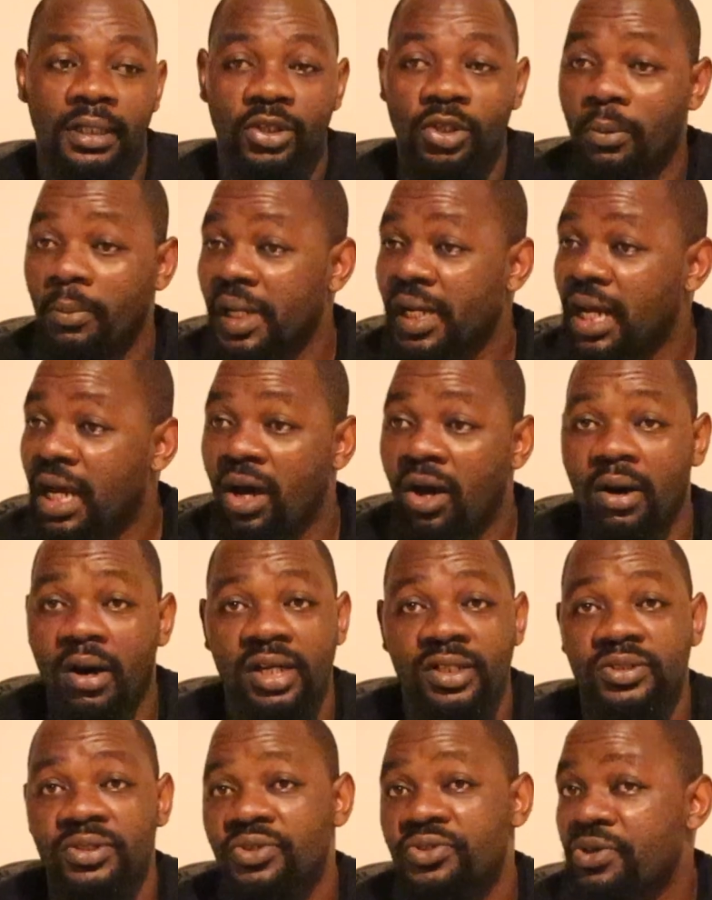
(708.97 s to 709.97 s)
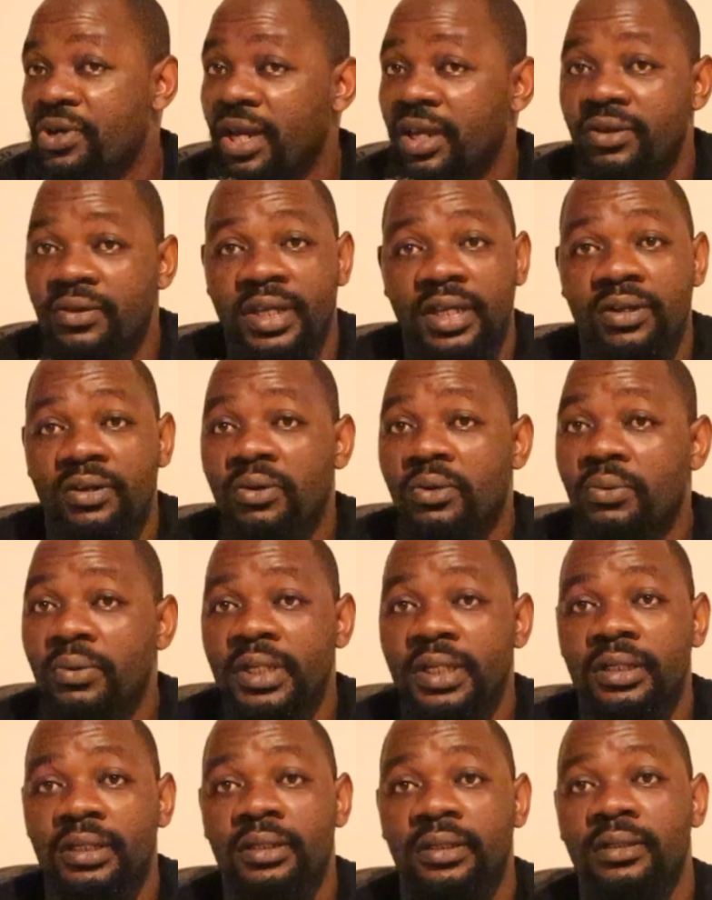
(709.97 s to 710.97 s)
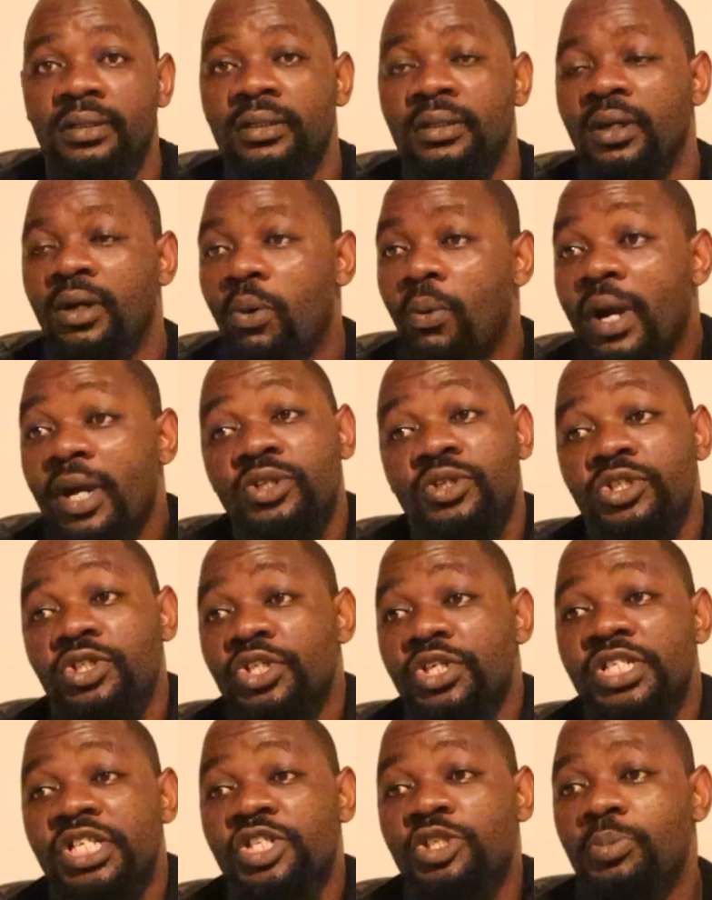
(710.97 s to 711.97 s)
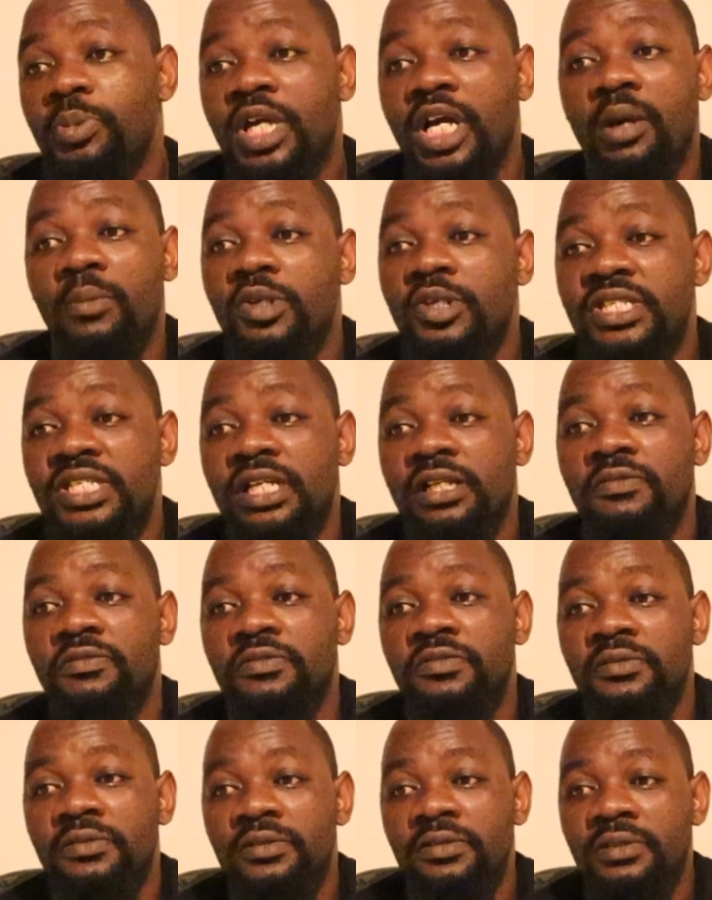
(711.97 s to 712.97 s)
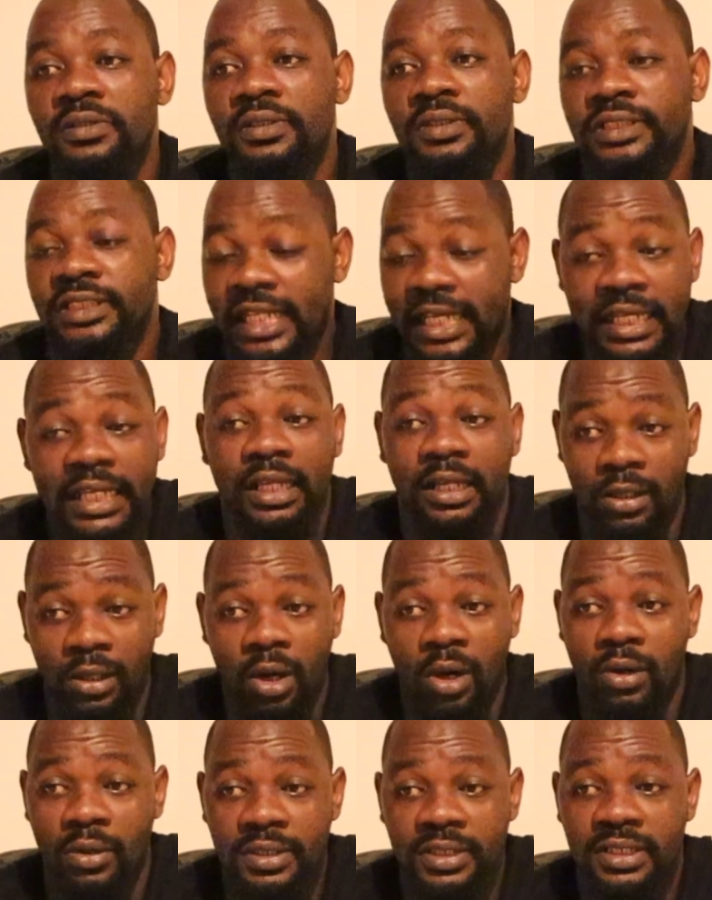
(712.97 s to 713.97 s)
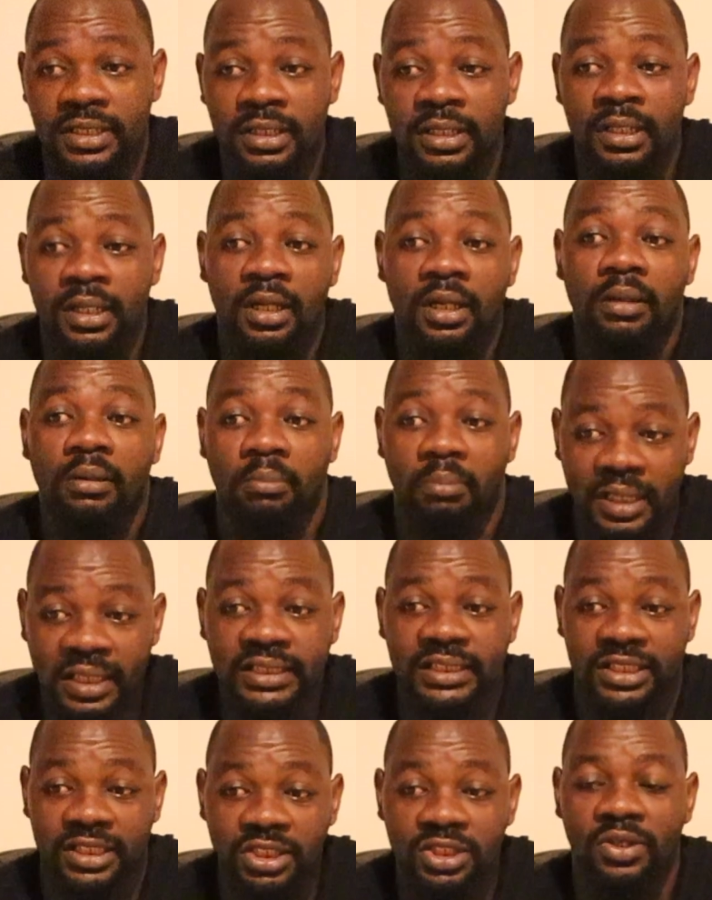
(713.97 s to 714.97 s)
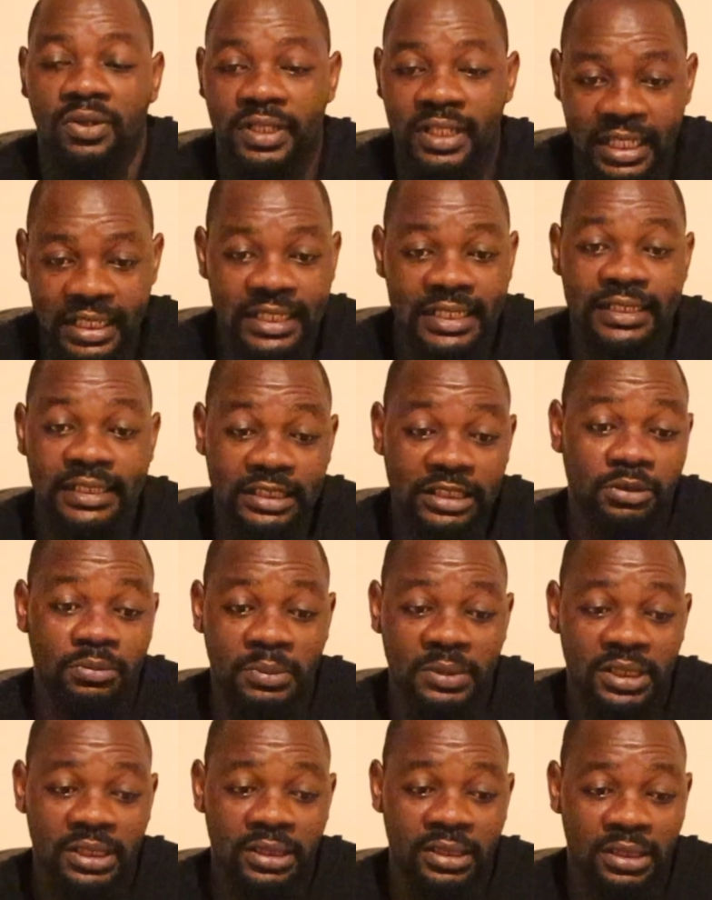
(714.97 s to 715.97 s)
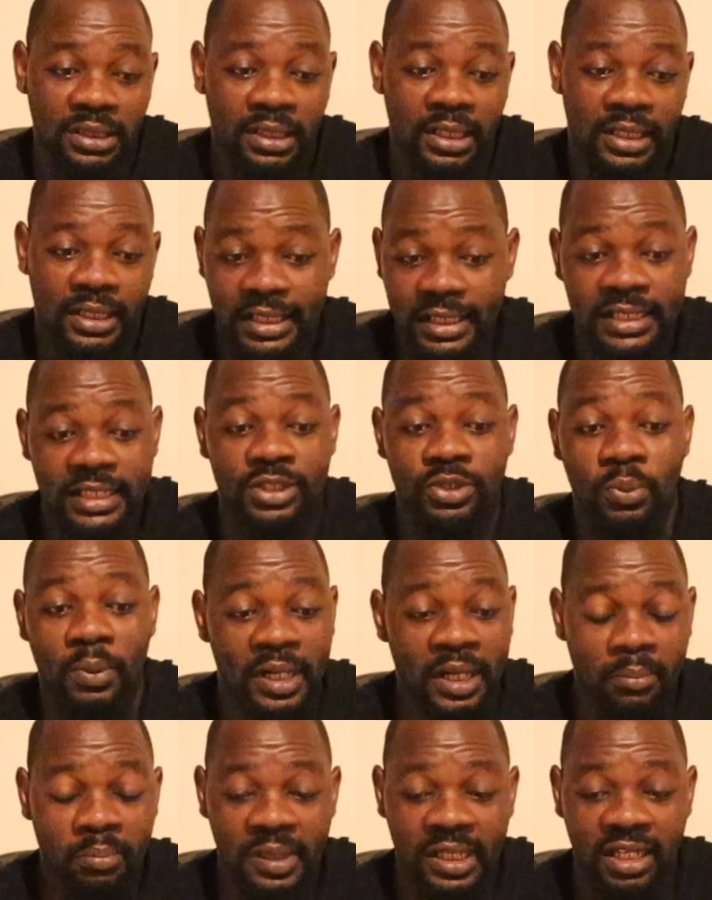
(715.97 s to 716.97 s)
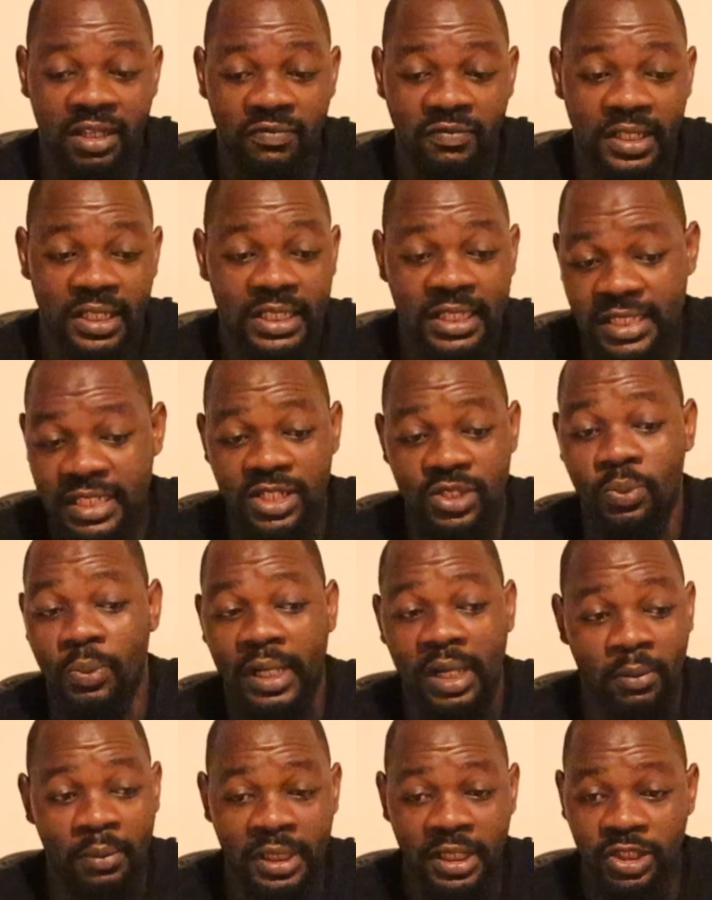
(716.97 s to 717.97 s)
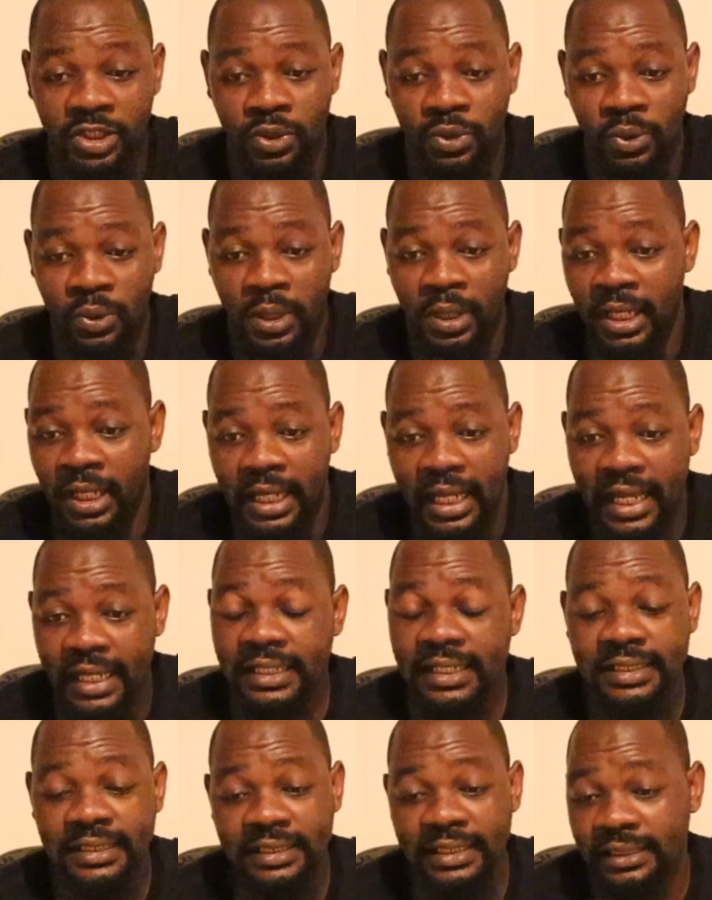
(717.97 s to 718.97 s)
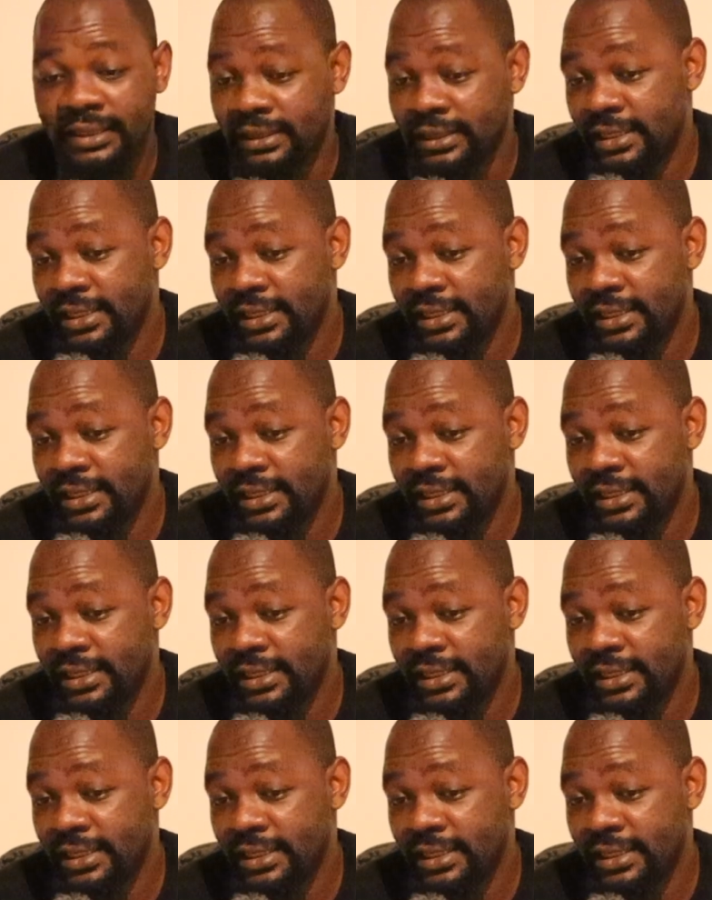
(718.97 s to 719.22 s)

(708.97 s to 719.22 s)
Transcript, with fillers: No matter how hard you try, you cannot win. Why don't you just become yourself? Take a loss, but just know that this is me, this is what I believe in, this is what I want to do, and that's it.